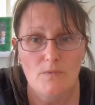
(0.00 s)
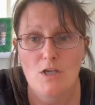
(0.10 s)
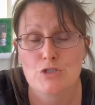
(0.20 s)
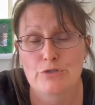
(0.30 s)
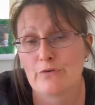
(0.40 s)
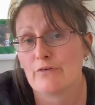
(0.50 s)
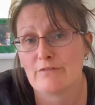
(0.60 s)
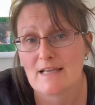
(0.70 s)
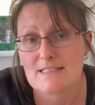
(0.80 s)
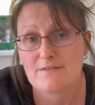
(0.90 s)
So a
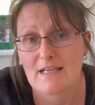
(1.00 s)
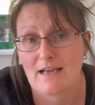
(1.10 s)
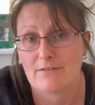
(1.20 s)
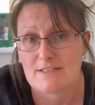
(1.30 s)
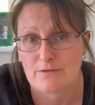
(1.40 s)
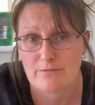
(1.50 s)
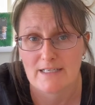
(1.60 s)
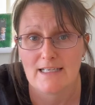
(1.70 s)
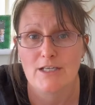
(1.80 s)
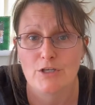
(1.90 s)
reflective account is a
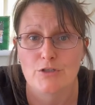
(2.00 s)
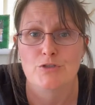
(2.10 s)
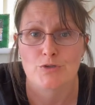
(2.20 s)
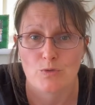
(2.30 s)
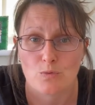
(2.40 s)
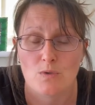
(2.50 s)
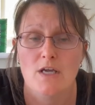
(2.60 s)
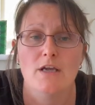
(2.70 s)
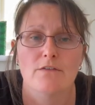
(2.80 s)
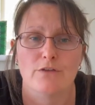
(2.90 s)
really good tool
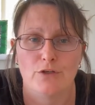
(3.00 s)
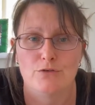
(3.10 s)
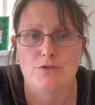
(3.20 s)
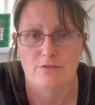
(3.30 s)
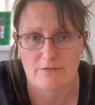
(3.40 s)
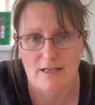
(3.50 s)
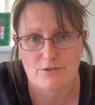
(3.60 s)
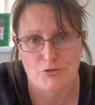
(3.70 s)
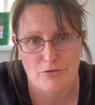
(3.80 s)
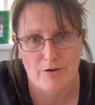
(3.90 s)
for you to reflect
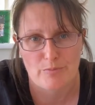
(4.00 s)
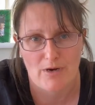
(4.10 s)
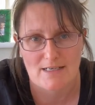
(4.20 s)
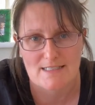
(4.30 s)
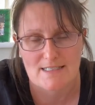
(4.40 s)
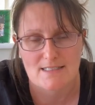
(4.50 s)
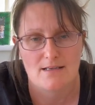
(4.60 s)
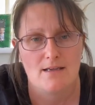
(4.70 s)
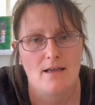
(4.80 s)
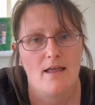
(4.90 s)
on your own practice.
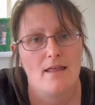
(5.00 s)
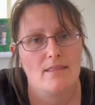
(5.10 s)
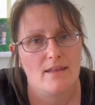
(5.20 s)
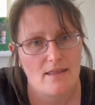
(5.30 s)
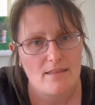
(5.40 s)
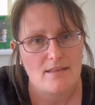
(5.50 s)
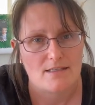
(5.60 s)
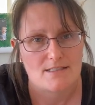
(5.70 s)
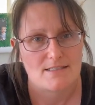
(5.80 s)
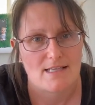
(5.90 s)
The other thing
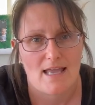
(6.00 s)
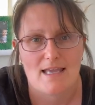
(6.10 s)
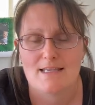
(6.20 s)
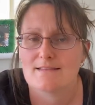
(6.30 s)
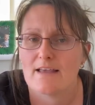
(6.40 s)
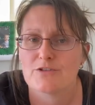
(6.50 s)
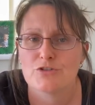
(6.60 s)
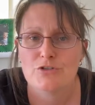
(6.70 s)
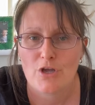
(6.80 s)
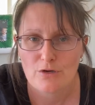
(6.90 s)
to say is there's
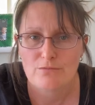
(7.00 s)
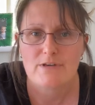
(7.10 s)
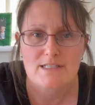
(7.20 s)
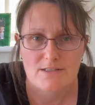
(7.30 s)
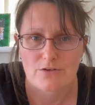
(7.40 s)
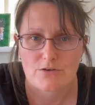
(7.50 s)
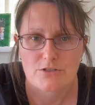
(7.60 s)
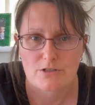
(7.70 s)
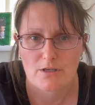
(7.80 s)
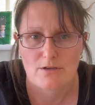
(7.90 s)
no research
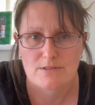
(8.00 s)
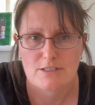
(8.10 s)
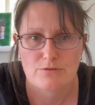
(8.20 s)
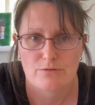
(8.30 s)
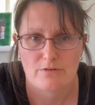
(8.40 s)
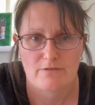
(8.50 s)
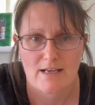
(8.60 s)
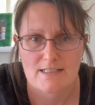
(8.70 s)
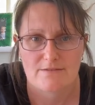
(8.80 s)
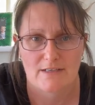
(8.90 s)
that goes into a
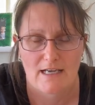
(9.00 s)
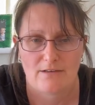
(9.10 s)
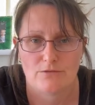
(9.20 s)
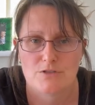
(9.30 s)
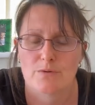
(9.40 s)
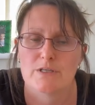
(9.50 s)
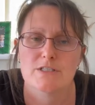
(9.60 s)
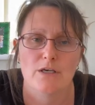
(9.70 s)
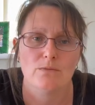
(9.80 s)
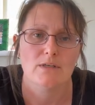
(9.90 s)
reflective account, so I
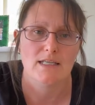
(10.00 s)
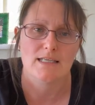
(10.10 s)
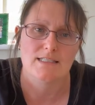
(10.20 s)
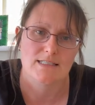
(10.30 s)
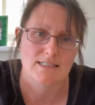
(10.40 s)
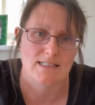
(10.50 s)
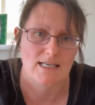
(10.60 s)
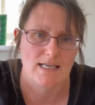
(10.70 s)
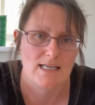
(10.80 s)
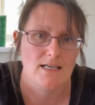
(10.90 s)
don't need to
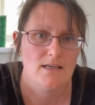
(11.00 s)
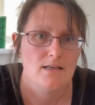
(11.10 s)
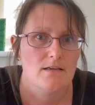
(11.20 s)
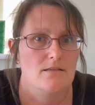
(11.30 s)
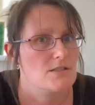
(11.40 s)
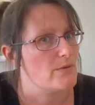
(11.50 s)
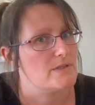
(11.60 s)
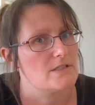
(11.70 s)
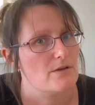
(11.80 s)
see so-and-so